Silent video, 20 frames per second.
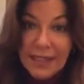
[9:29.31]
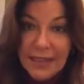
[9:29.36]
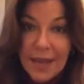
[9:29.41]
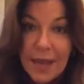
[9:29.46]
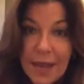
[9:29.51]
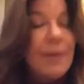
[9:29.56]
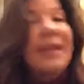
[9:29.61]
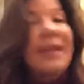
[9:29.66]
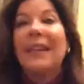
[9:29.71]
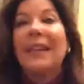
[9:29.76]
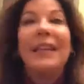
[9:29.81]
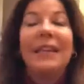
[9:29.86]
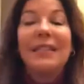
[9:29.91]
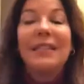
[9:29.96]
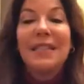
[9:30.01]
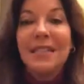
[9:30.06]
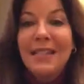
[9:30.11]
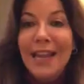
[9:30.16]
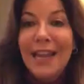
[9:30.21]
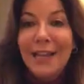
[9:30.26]
I mean, he
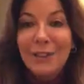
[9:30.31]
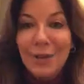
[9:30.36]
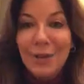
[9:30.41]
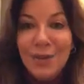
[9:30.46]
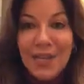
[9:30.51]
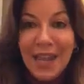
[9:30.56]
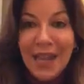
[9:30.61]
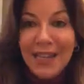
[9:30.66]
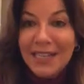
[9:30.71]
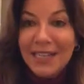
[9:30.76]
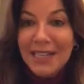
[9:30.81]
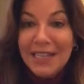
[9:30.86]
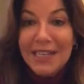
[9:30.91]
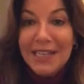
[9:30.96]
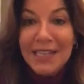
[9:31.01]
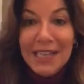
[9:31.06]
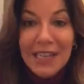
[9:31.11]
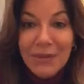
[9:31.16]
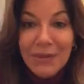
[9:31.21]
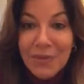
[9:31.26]
didn't exercise, he didn't
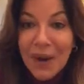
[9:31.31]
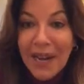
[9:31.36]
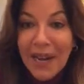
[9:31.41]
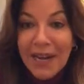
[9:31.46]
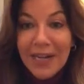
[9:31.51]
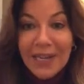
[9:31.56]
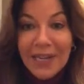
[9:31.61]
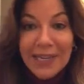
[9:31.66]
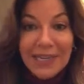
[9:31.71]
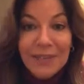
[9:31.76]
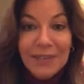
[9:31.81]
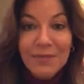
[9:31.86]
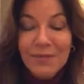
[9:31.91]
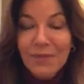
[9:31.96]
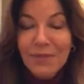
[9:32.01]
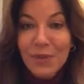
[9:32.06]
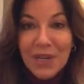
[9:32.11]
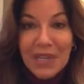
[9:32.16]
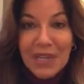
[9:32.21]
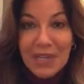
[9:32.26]
eat right, he didn't
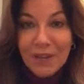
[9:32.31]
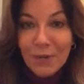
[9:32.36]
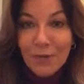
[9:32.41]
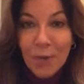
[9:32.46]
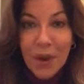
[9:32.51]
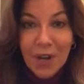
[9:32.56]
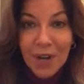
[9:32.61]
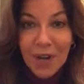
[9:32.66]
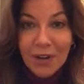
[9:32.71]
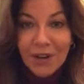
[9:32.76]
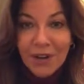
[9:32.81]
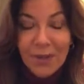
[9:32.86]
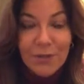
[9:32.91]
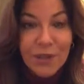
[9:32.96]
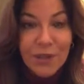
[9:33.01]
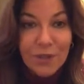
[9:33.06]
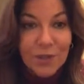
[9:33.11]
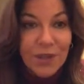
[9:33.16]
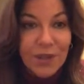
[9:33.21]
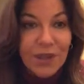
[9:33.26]
drink enough water,
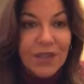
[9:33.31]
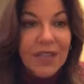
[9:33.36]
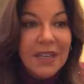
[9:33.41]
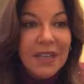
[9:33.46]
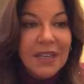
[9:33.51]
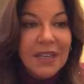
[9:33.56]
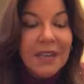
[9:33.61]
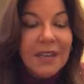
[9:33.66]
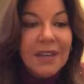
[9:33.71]
I'm sure.